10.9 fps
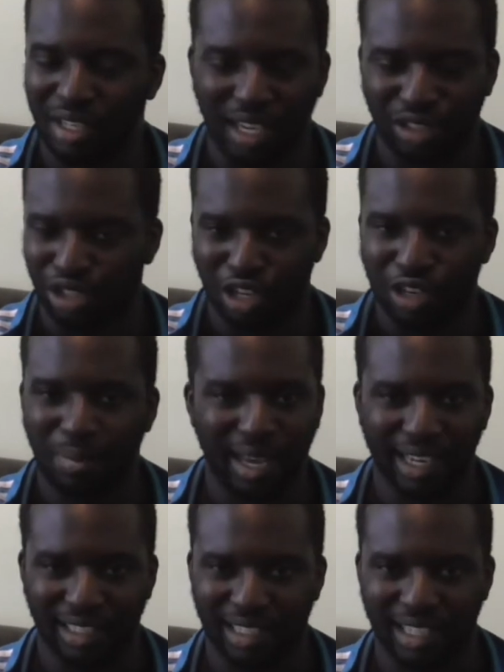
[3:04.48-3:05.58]
the jog
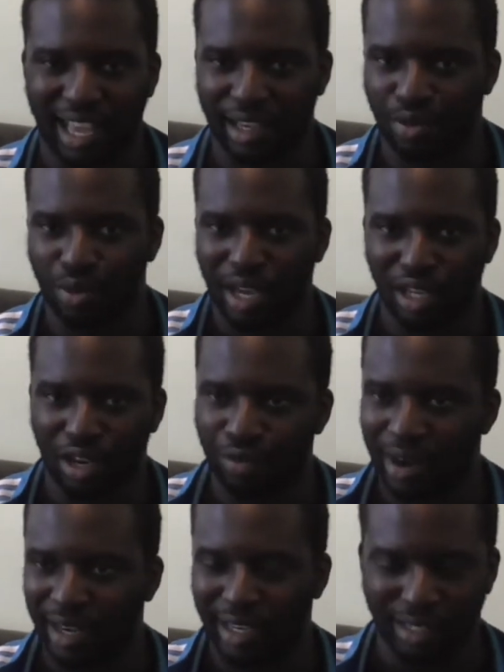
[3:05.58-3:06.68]
pace like where you're
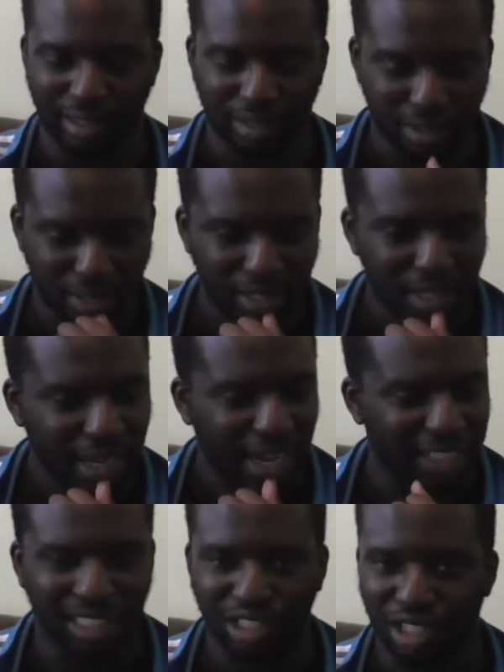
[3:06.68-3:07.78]
running.
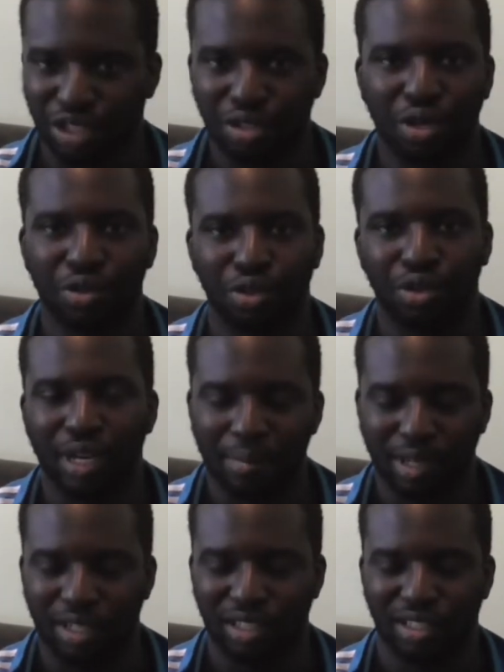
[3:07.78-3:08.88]
I suggest you don't do that
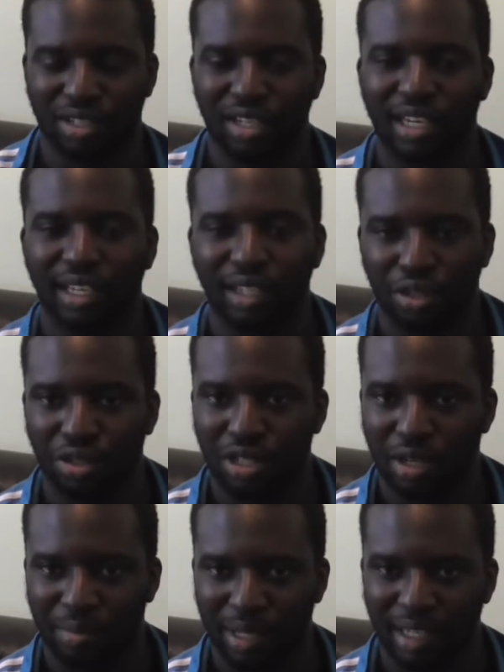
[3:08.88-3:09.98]
because it's going to lead you to
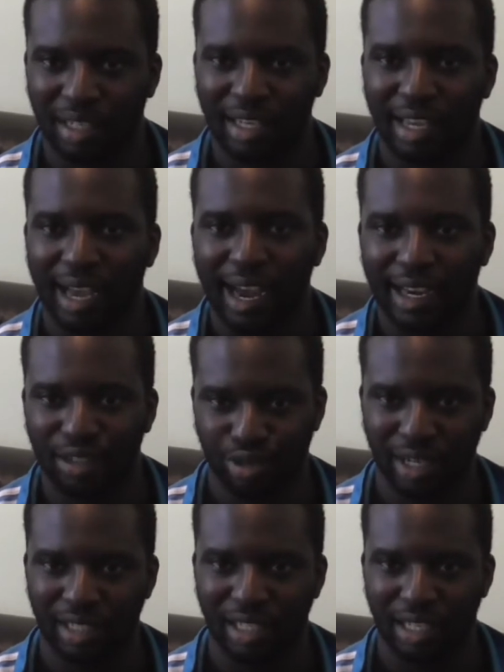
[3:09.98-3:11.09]
be
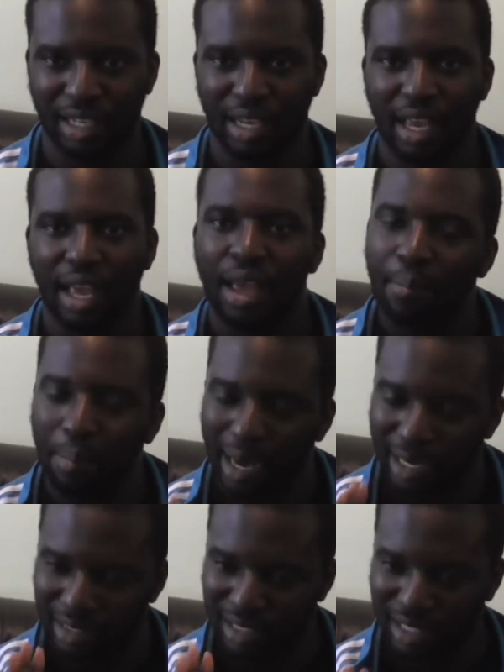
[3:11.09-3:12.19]
dehydrated.
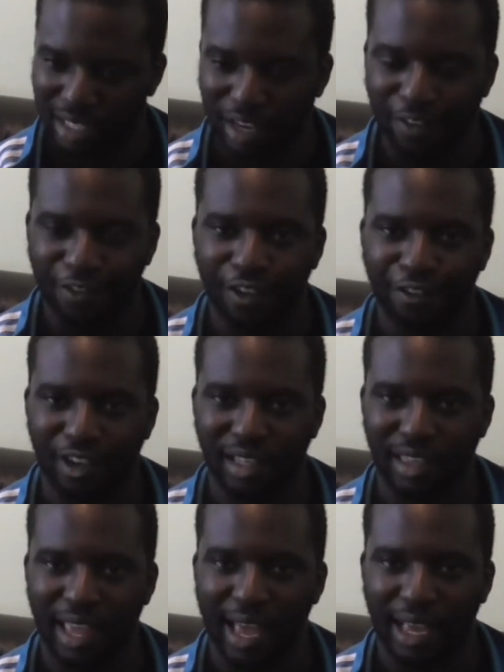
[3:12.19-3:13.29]
But if you think
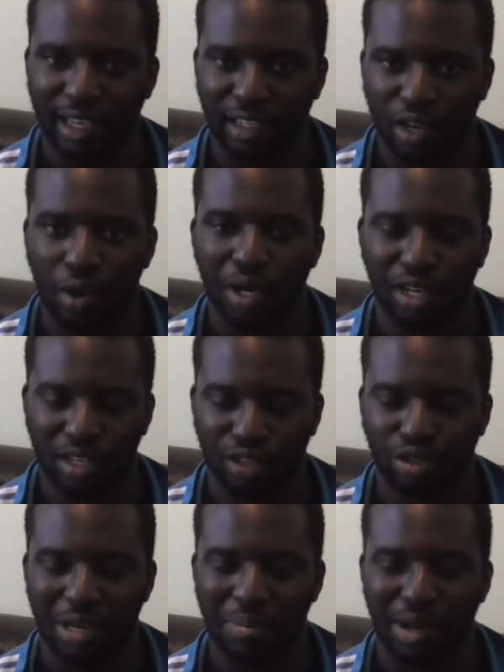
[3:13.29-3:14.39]
that going on the
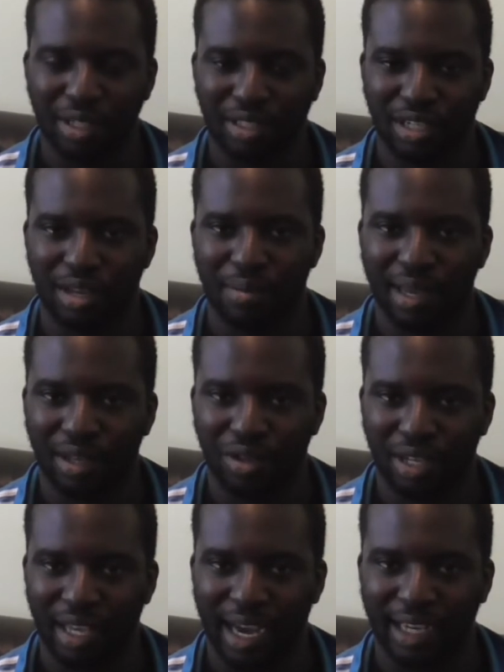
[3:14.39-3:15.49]
treadmill is going to make you
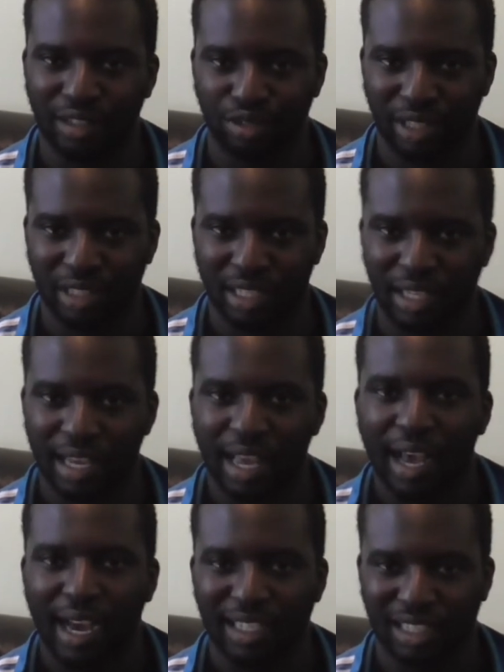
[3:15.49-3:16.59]
dehydrated,
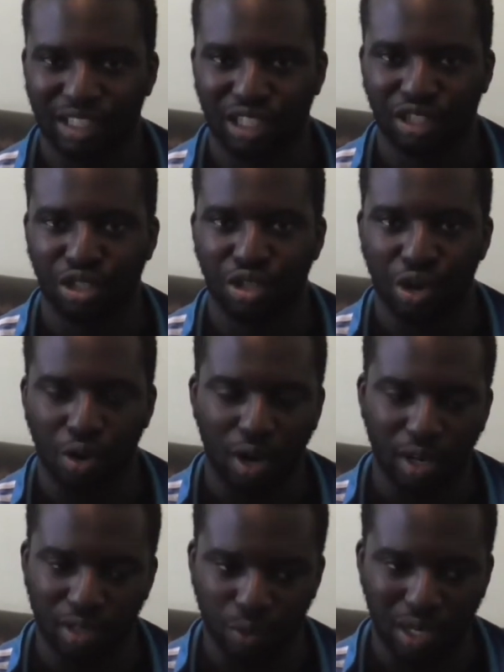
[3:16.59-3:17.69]
I suggest you go
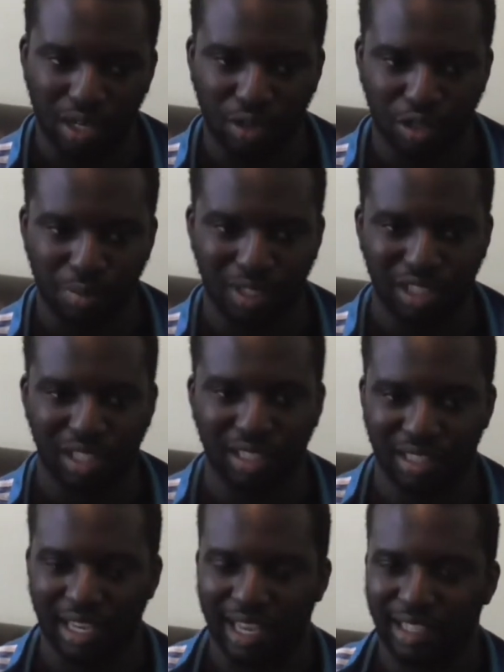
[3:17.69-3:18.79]
on one of those
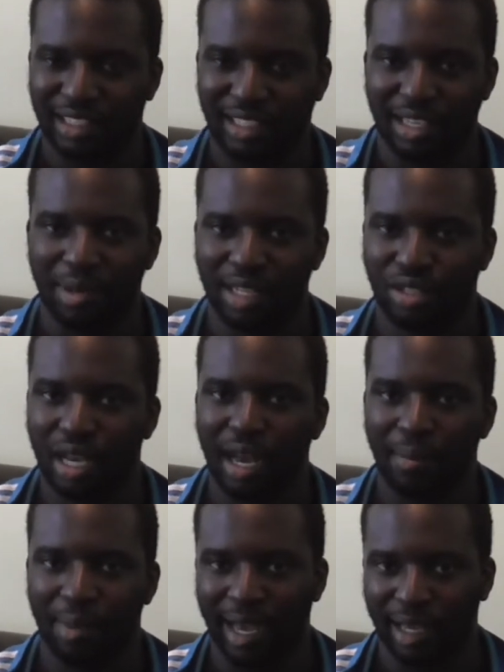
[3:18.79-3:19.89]
machines like similar to
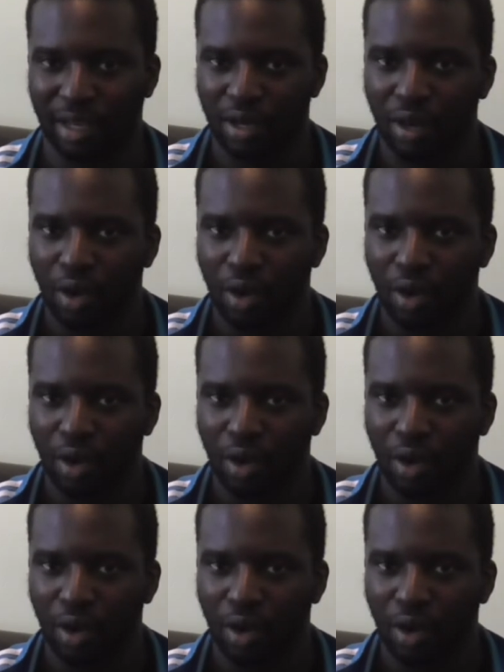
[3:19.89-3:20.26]
a bike